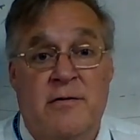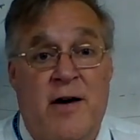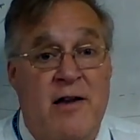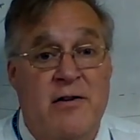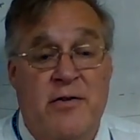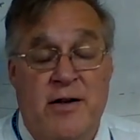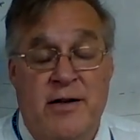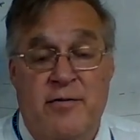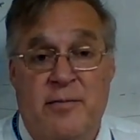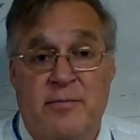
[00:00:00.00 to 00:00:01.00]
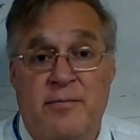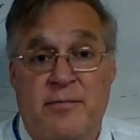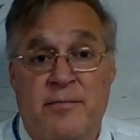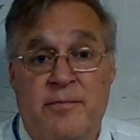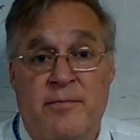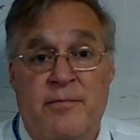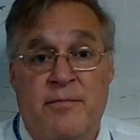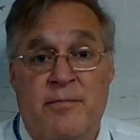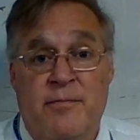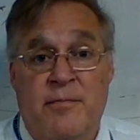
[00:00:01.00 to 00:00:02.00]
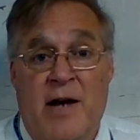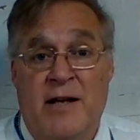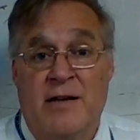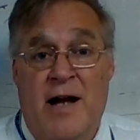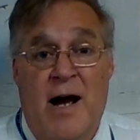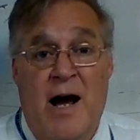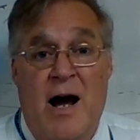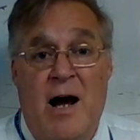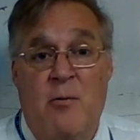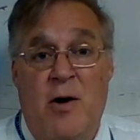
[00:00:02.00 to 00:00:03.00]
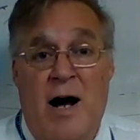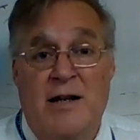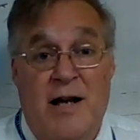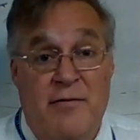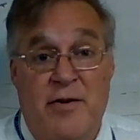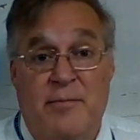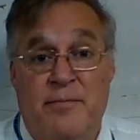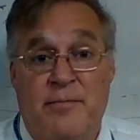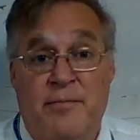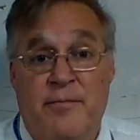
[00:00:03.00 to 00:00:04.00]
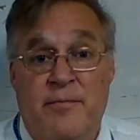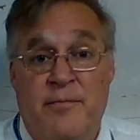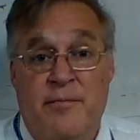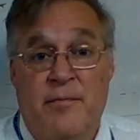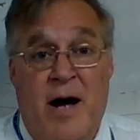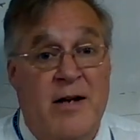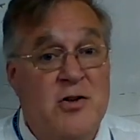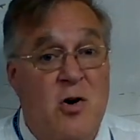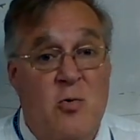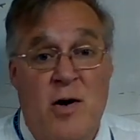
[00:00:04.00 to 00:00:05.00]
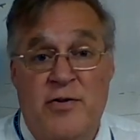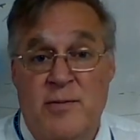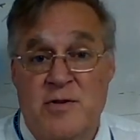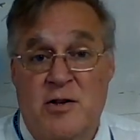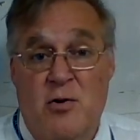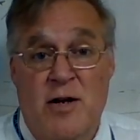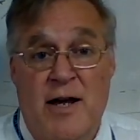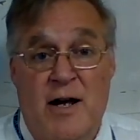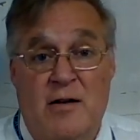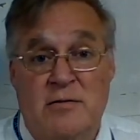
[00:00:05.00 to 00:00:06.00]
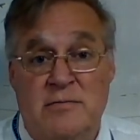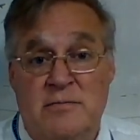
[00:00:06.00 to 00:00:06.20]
Father, forgive them. I love them. I don't want them to go to hell.